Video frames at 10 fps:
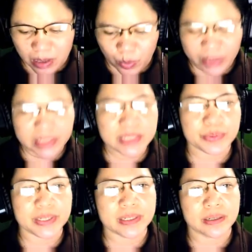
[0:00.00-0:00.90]
What is
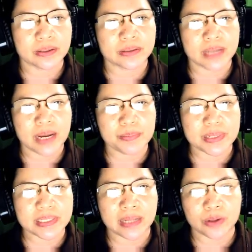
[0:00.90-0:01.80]
written on top is
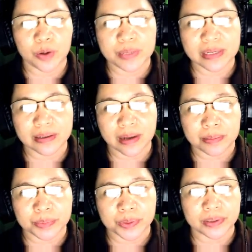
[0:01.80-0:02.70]
the atomic
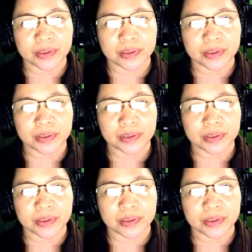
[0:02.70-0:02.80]
number.